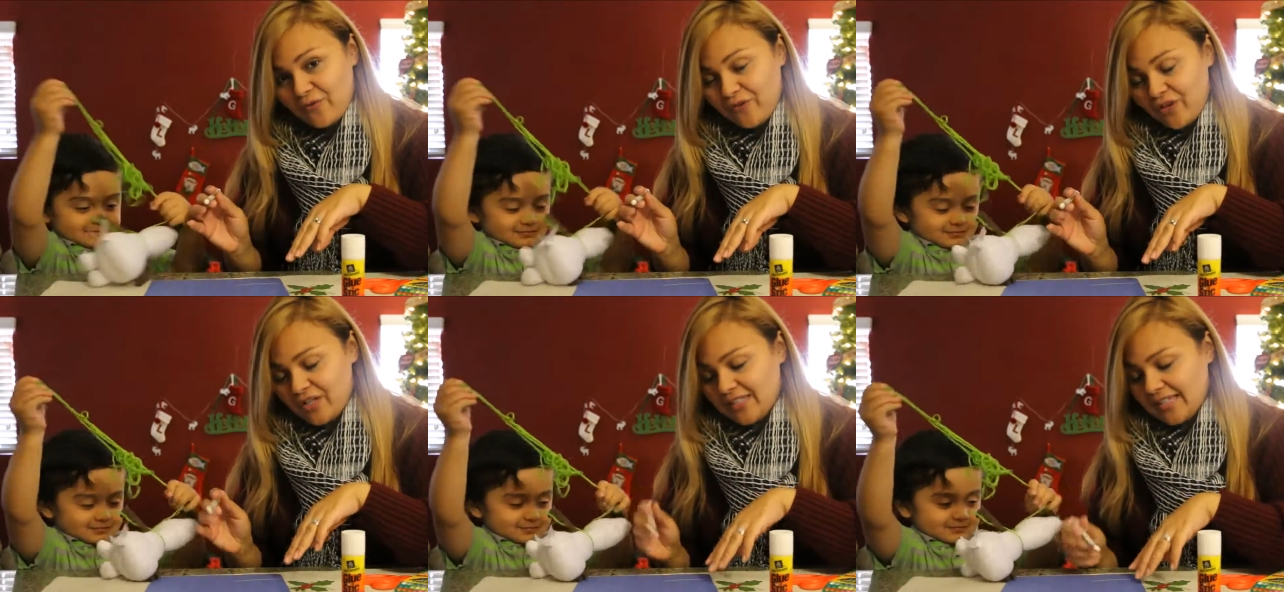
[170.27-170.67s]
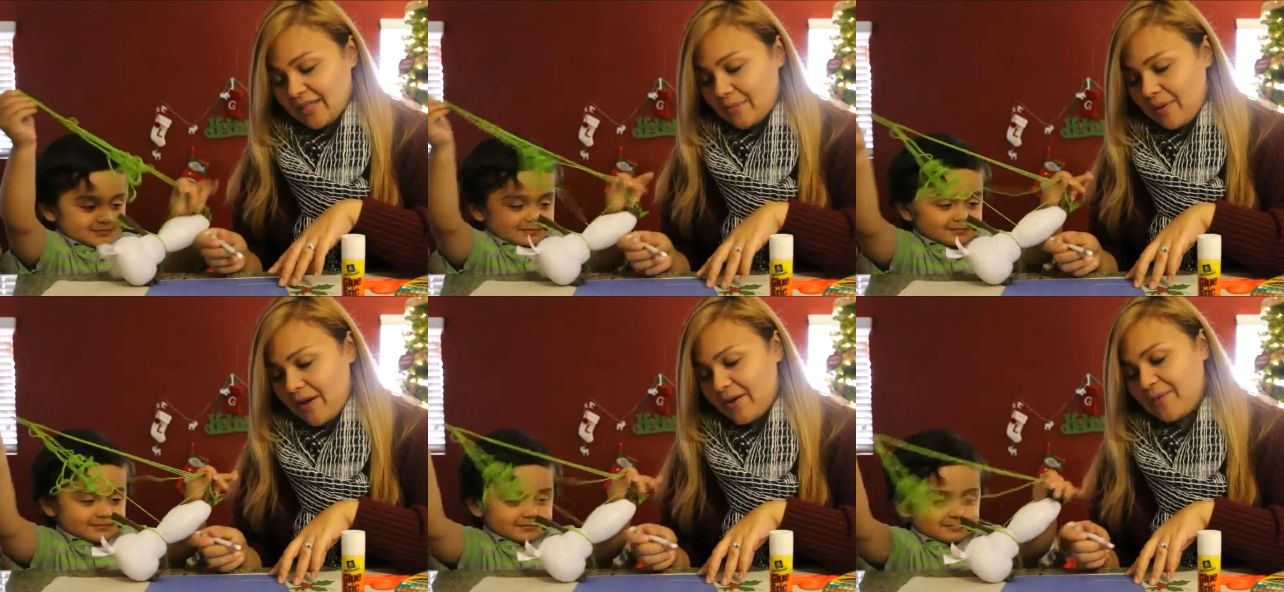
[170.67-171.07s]
Speaker 1: first
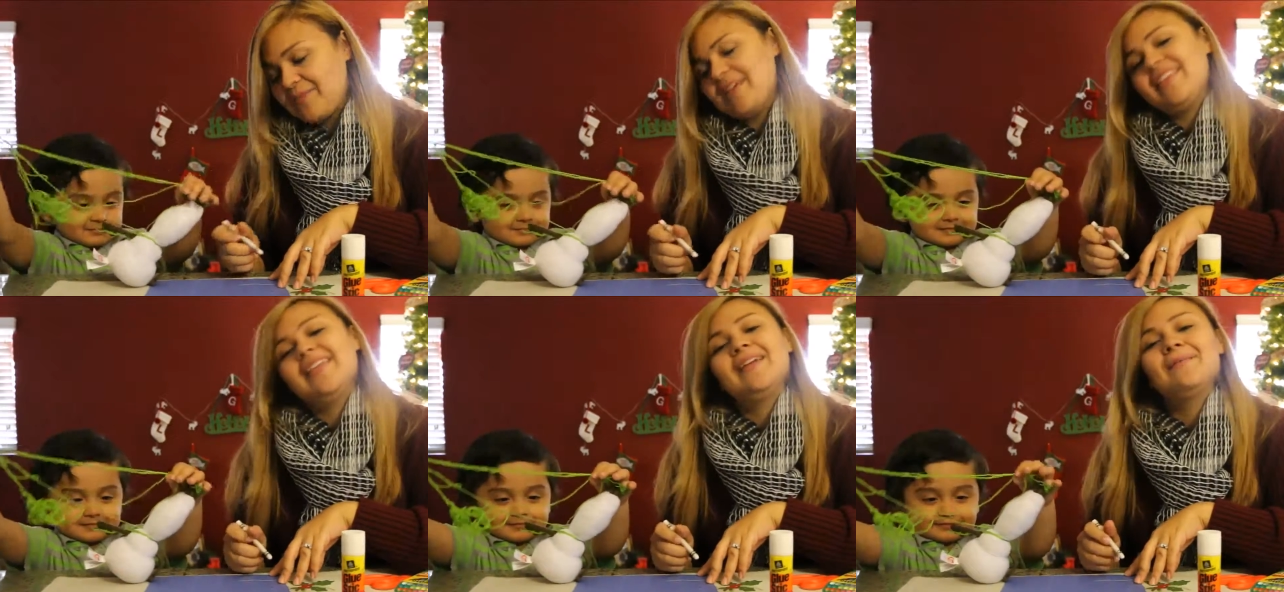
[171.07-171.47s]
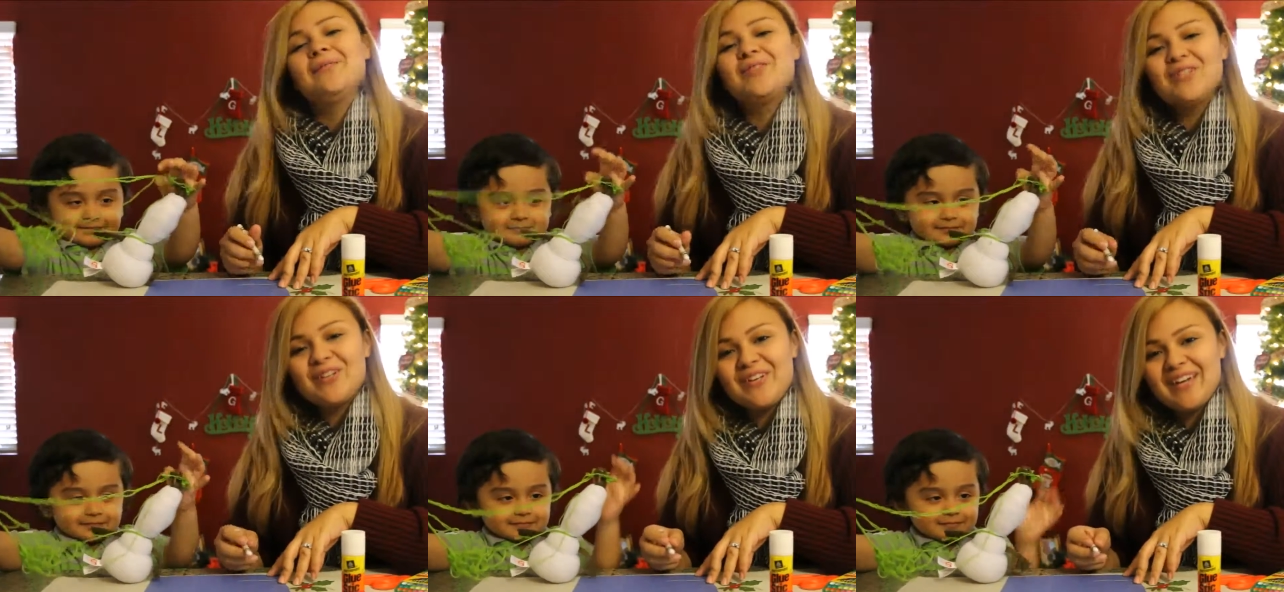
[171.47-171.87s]
at the bottom, and then I'm
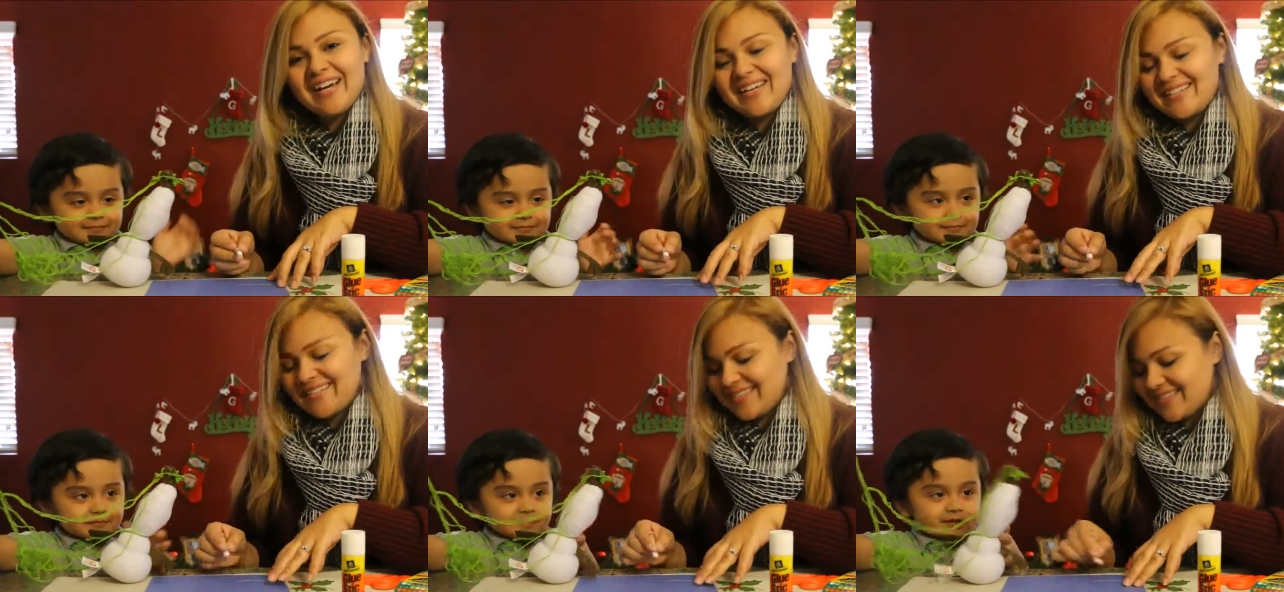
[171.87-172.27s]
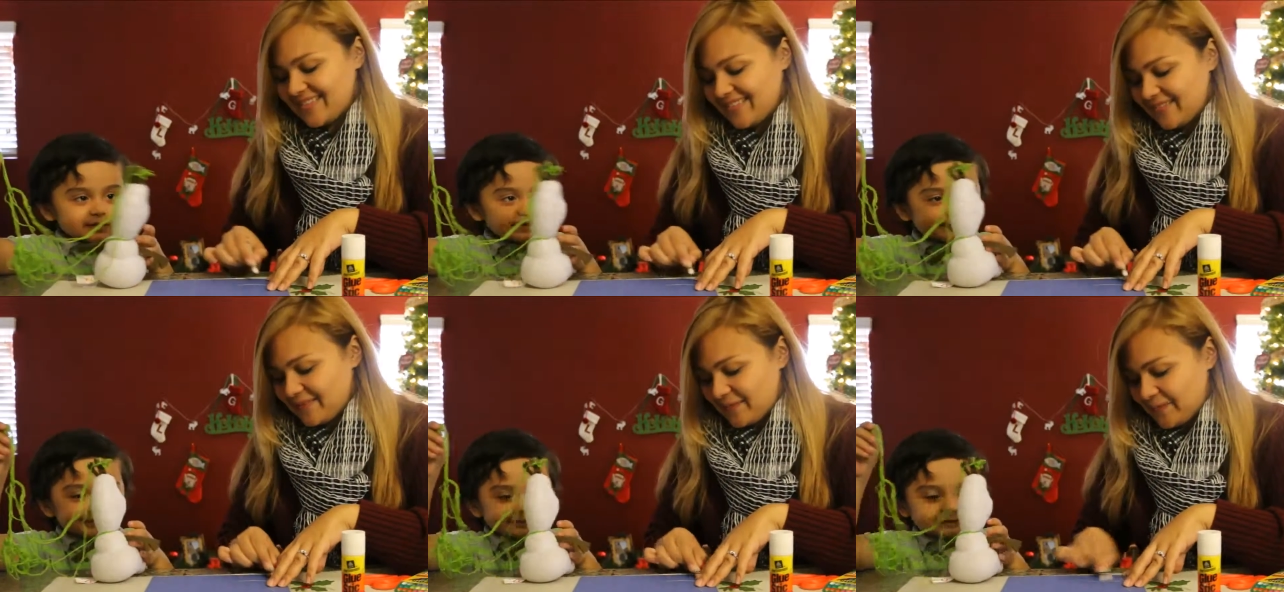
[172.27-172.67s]
going to show you guys.
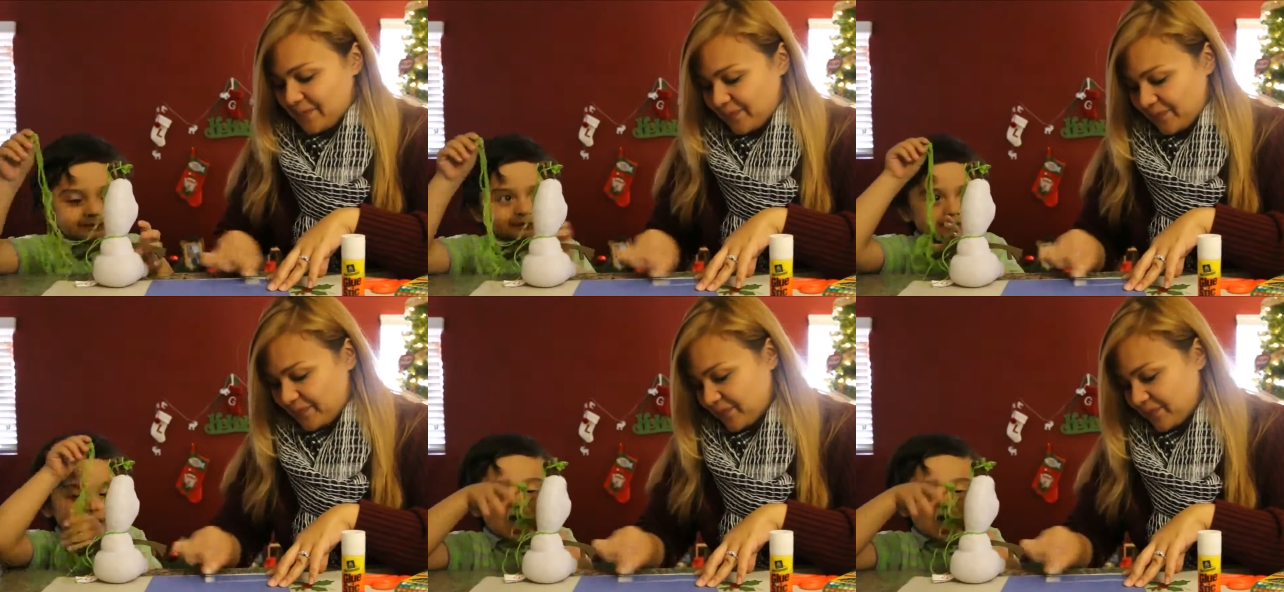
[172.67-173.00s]
Alright,